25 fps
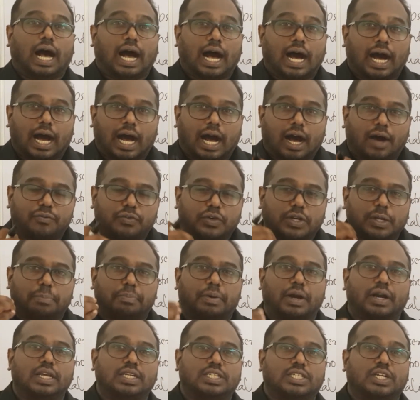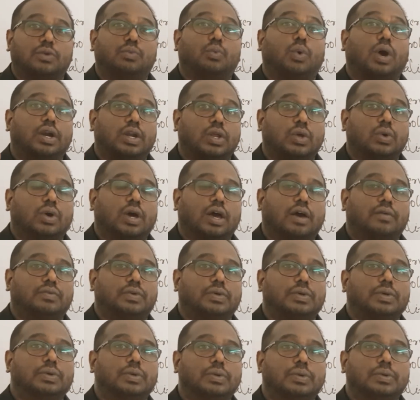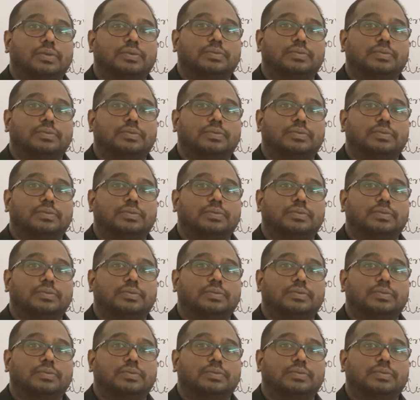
After prediction, what you have to do?